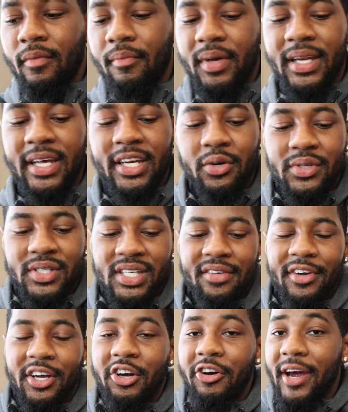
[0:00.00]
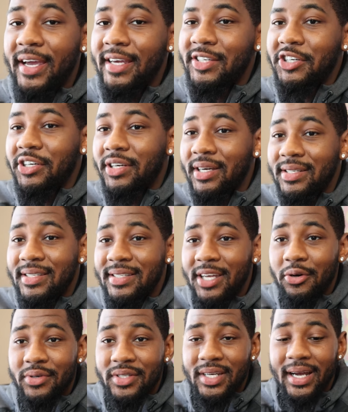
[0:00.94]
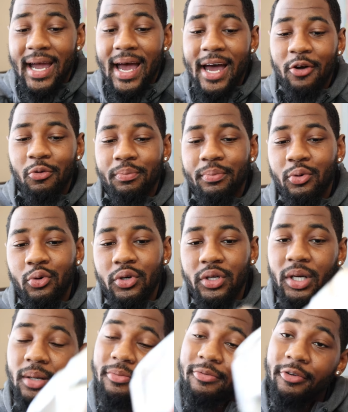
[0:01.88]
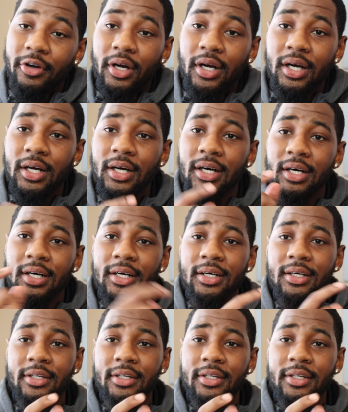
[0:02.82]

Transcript: But then it was even crazier because there was a guy who pulled up for uh,